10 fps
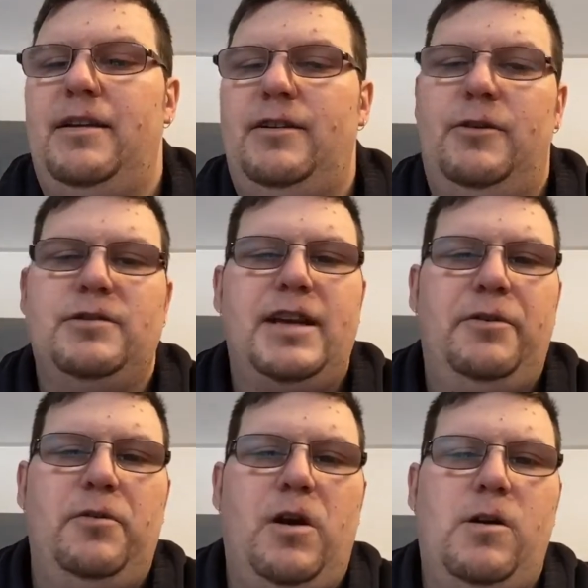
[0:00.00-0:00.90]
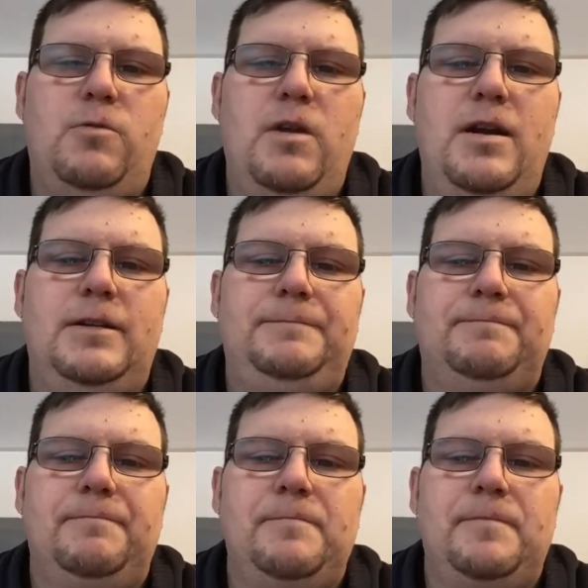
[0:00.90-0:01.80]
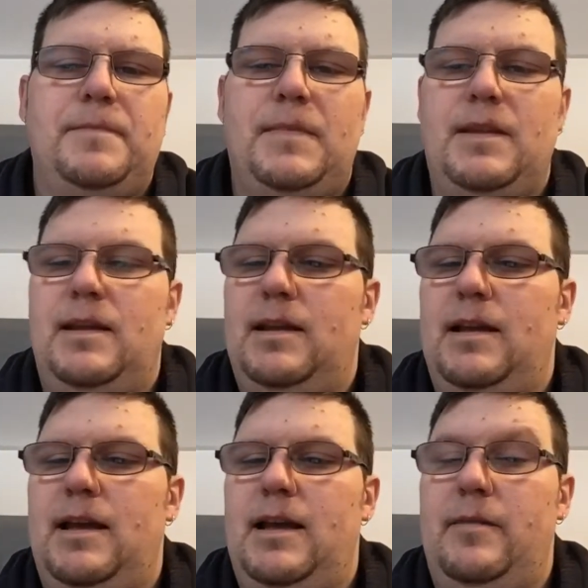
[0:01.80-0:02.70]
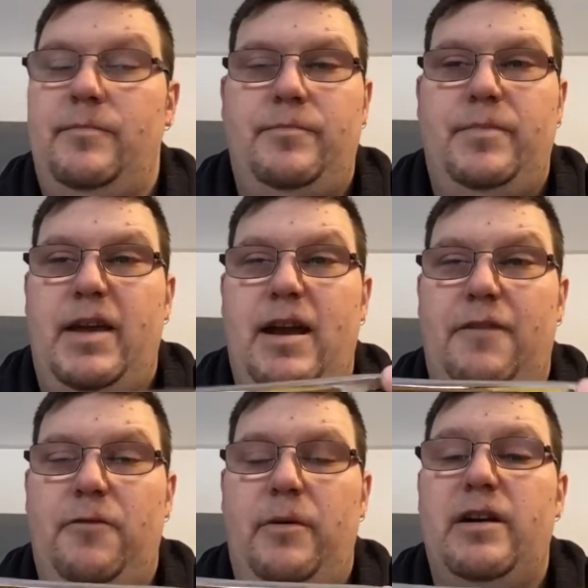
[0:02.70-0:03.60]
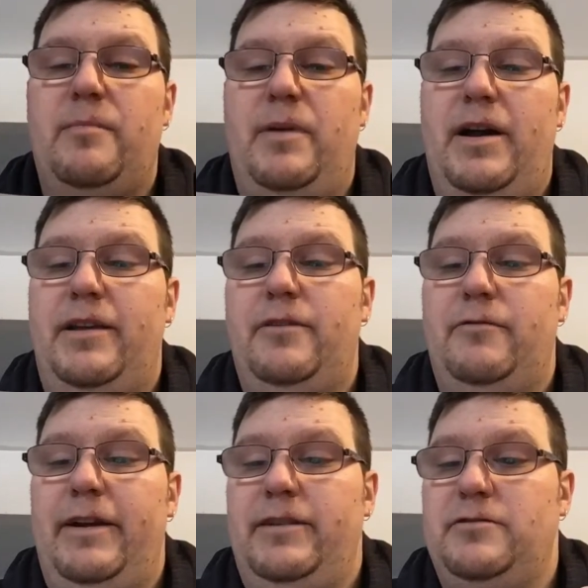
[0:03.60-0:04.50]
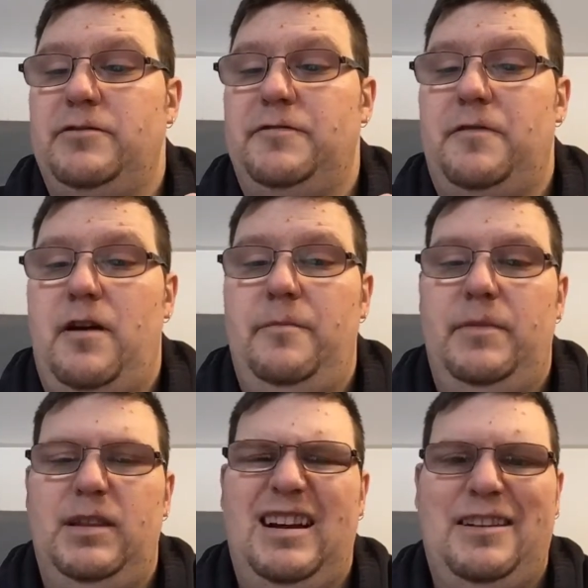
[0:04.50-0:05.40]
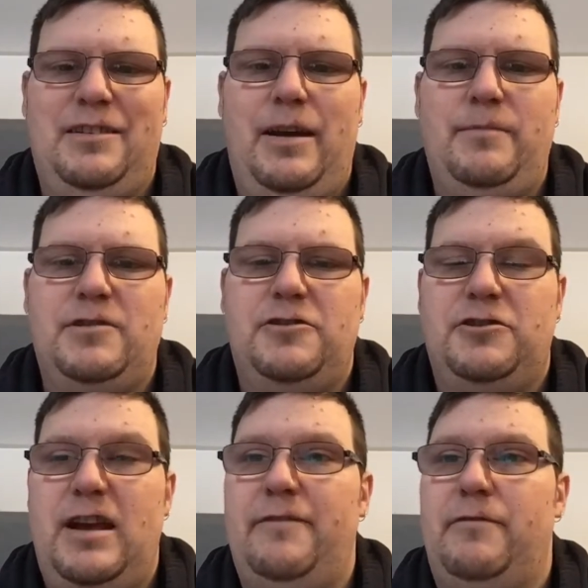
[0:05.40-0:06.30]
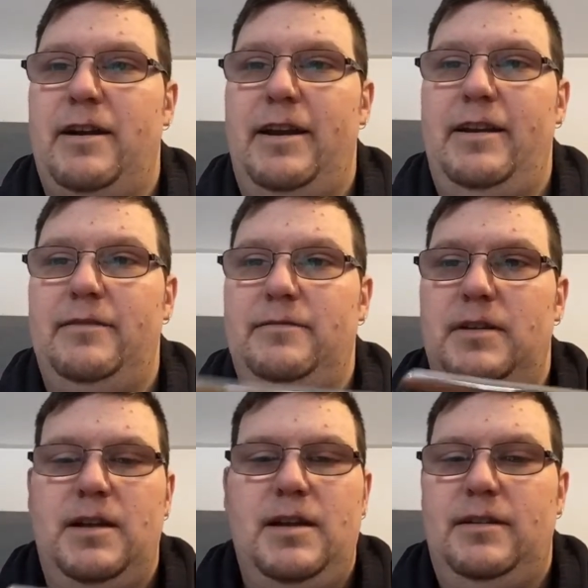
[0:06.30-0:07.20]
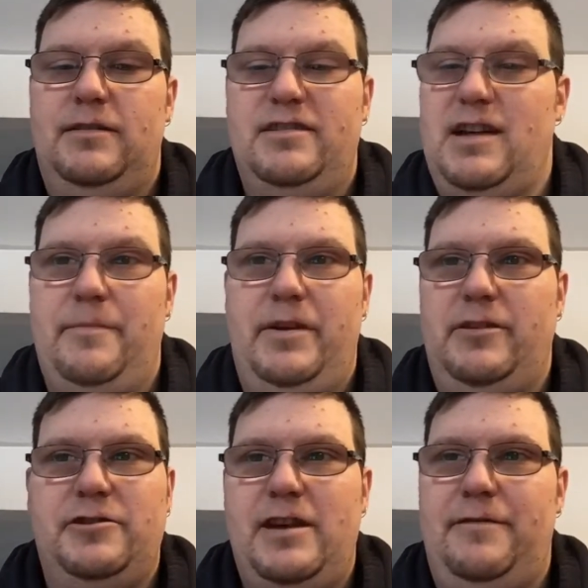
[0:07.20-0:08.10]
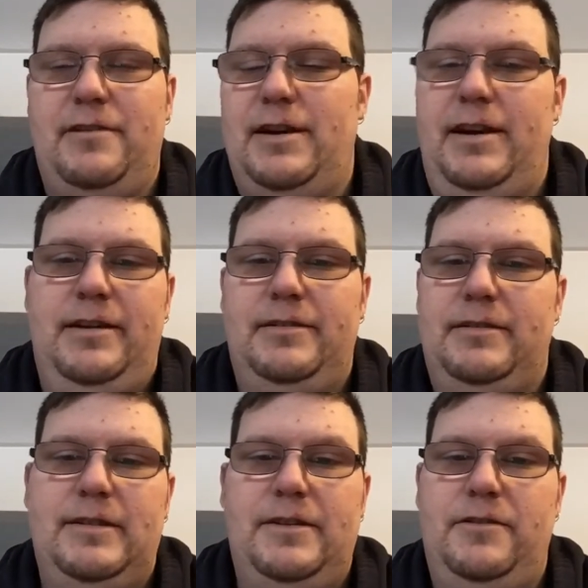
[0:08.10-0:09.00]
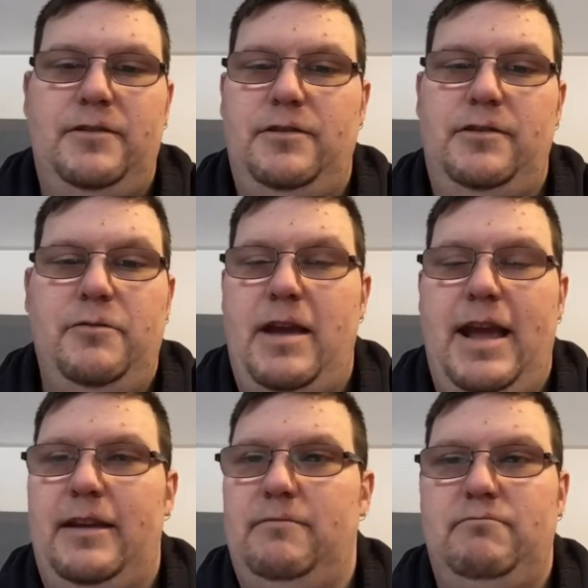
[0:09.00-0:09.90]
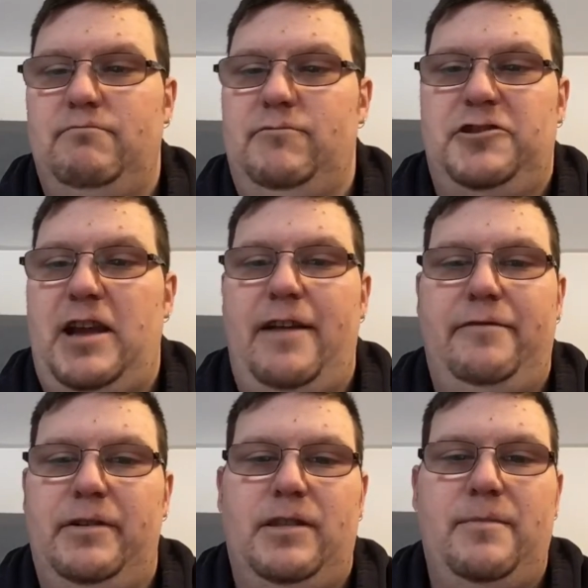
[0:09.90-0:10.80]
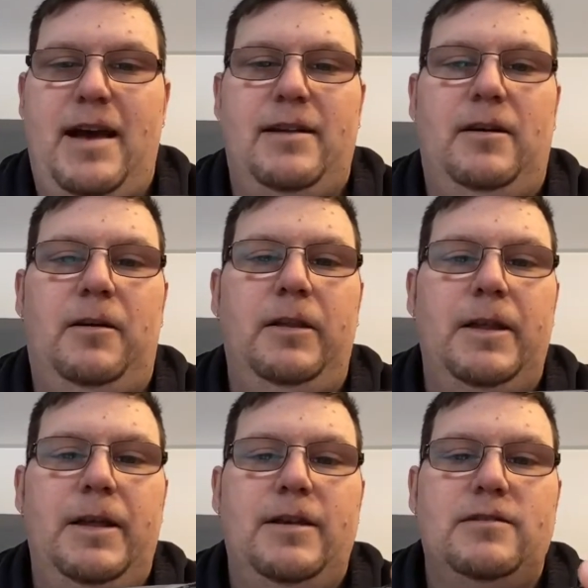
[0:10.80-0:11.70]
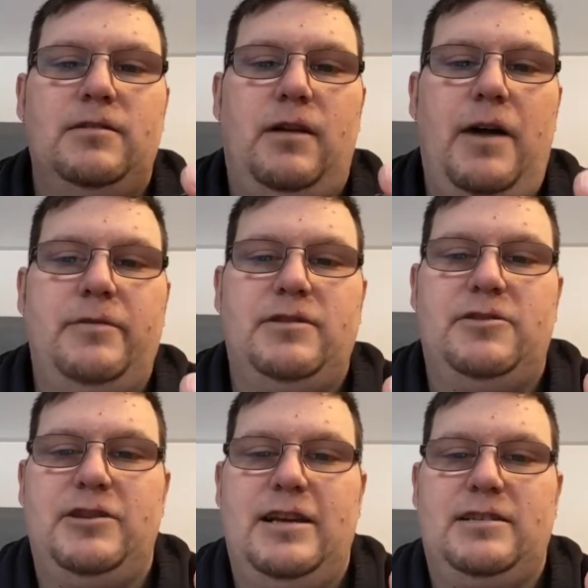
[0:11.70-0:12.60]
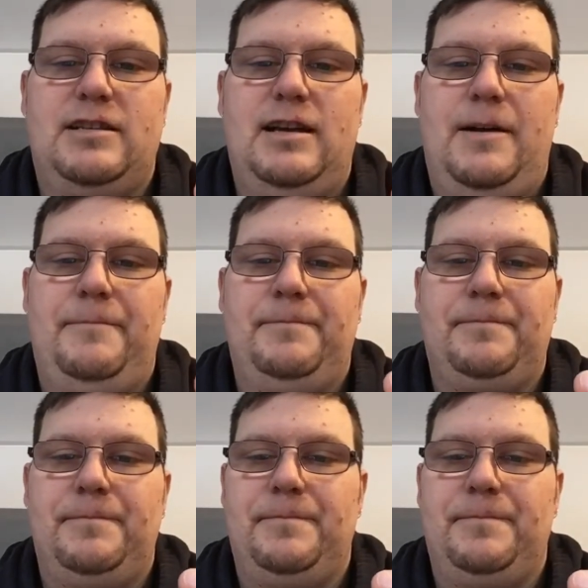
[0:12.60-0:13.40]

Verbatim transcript: knows how to hone and be careful where you're buying your razors from. A lot of times shave ready does not mean shave ready and you can't shave with them at all. So I would suggest um,